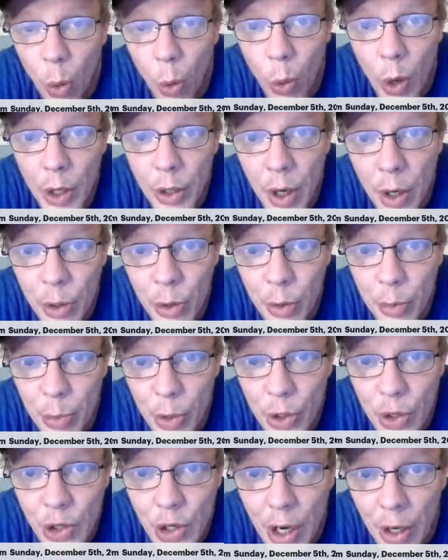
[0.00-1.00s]

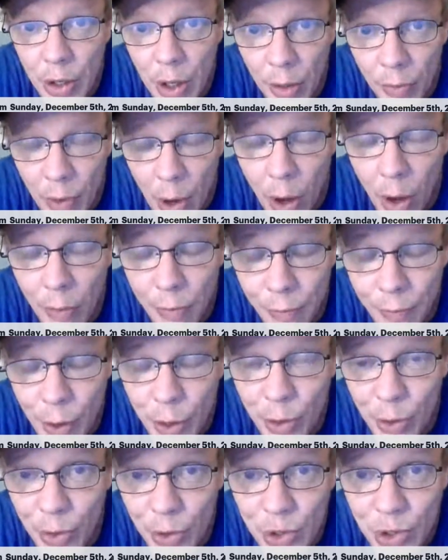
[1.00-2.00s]
100% of all
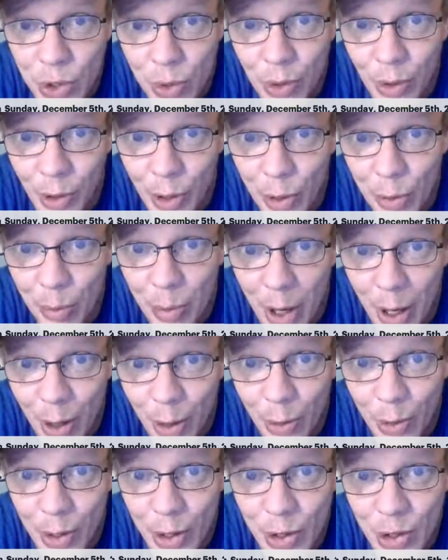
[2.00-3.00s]
federal student loan
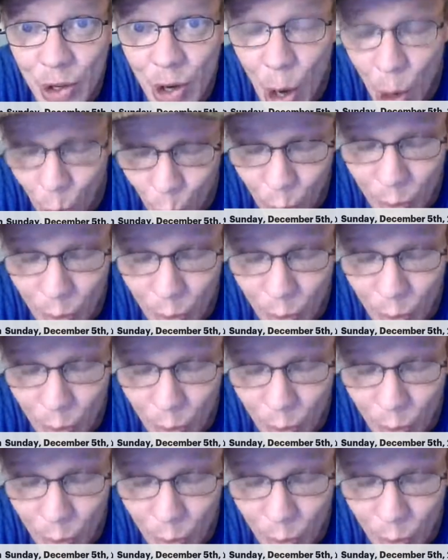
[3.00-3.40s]
borrowers